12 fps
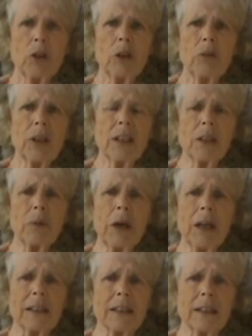two things at
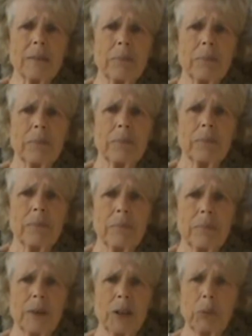once.
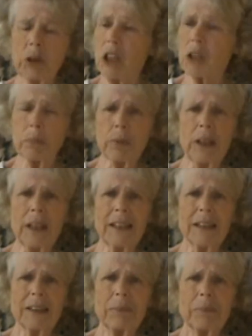Just
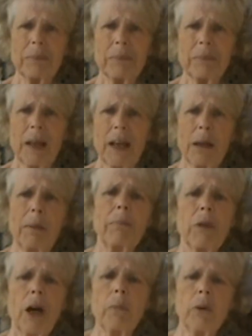brilliant.
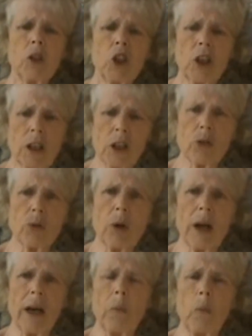Anyway, hope your journeys are all
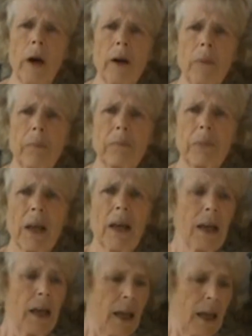going well.
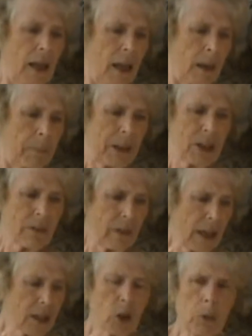Best of
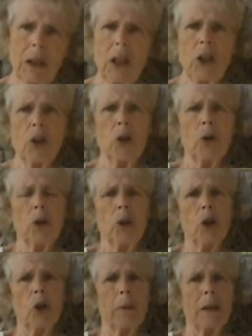luck to any
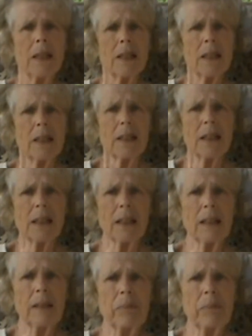newbies that